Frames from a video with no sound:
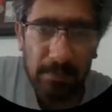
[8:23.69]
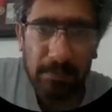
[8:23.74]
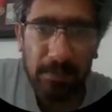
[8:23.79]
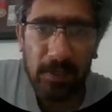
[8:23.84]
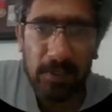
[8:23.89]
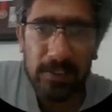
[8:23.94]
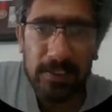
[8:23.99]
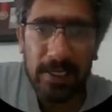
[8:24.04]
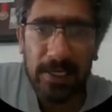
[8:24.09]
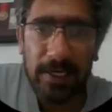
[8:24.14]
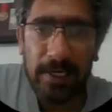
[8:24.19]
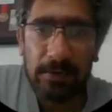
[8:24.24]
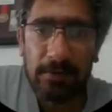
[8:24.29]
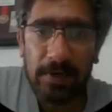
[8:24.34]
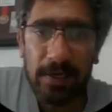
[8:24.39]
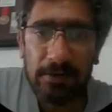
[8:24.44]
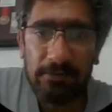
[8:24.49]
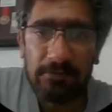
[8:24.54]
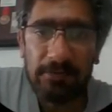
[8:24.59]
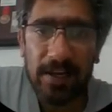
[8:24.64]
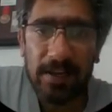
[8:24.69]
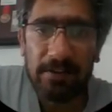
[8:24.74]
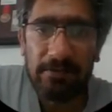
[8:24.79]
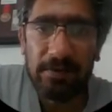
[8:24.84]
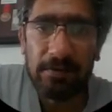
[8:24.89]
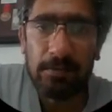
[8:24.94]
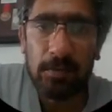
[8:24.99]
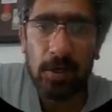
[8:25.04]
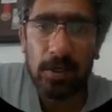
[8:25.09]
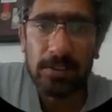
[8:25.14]
Because I require a 5
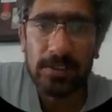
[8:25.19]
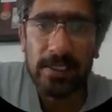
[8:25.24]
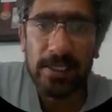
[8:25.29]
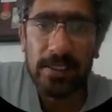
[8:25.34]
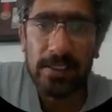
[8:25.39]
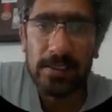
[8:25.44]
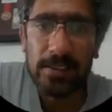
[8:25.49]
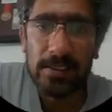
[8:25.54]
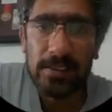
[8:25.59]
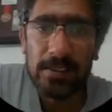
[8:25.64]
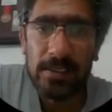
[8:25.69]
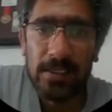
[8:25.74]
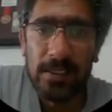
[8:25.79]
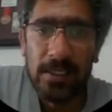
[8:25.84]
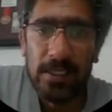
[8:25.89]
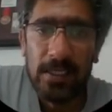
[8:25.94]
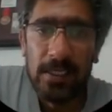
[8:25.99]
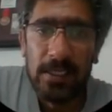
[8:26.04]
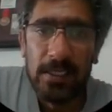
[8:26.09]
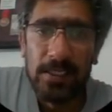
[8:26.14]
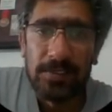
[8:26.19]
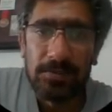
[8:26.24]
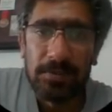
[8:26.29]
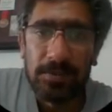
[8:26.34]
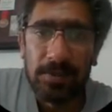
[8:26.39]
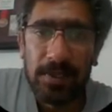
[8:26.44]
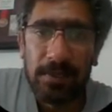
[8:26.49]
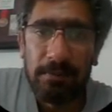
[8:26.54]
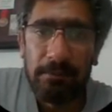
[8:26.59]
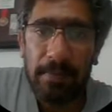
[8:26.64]
in box 8.
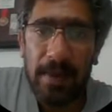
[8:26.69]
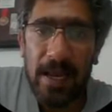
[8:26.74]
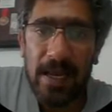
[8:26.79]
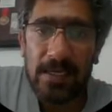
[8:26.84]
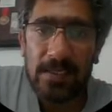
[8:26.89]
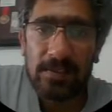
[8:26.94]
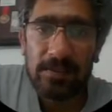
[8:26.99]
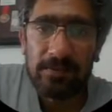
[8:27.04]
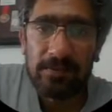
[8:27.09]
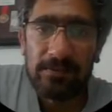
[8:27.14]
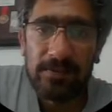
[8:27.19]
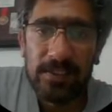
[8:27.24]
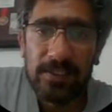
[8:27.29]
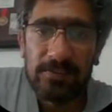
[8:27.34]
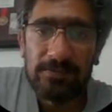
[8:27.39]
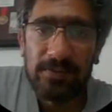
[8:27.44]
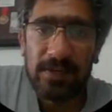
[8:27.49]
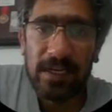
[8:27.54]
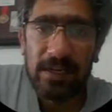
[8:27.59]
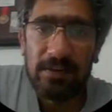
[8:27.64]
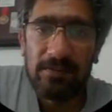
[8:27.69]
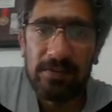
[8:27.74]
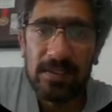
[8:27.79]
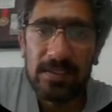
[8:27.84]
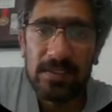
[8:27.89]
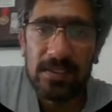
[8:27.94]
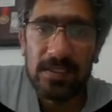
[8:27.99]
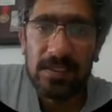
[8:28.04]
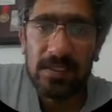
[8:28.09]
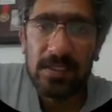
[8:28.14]
So the impact of this 5
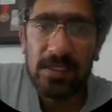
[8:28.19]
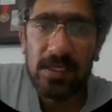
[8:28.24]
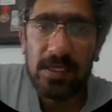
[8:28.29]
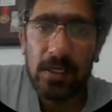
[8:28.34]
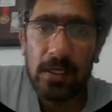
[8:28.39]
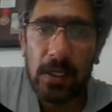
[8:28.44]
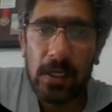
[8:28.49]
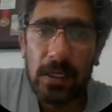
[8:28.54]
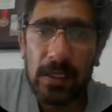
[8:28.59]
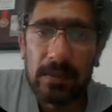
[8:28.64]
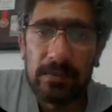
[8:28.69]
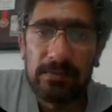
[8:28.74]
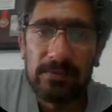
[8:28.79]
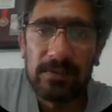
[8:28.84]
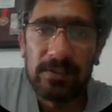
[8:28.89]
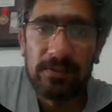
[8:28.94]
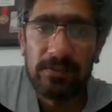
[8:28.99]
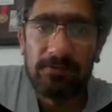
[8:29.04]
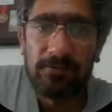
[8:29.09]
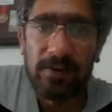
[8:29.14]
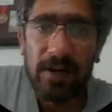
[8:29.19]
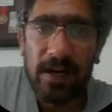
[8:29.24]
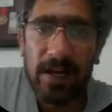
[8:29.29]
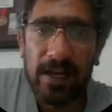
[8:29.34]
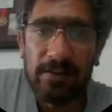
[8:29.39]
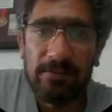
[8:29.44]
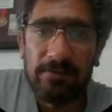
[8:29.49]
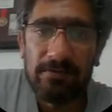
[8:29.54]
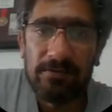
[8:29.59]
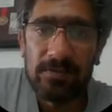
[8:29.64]
is in column
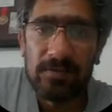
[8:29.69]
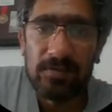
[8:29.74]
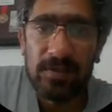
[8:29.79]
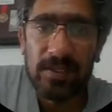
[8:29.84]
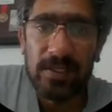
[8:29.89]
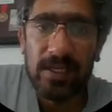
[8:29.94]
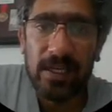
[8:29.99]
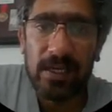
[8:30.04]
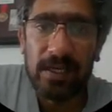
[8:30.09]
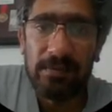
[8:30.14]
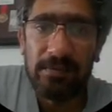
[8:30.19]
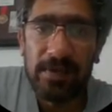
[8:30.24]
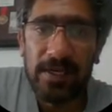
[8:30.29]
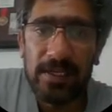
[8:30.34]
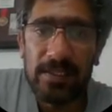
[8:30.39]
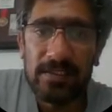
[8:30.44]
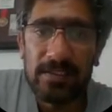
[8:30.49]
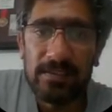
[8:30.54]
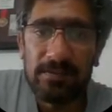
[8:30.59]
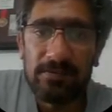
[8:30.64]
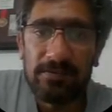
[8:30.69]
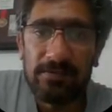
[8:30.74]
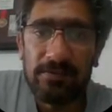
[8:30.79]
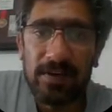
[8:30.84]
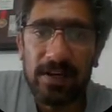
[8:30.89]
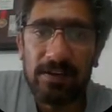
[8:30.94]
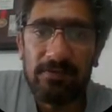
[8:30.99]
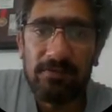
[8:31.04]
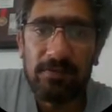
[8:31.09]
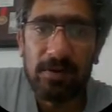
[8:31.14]
5. So it eliminates the
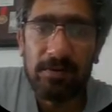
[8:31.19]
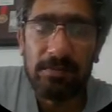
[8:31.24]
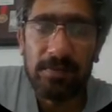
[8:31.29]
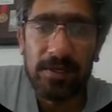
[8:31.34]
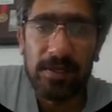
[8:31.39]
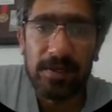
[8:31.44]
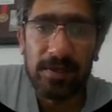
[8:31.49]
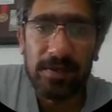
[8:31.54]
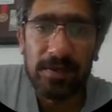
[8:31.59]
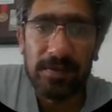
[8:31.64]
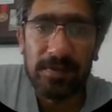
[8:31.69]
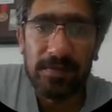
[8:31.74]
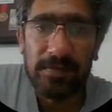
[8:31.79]
5 from here.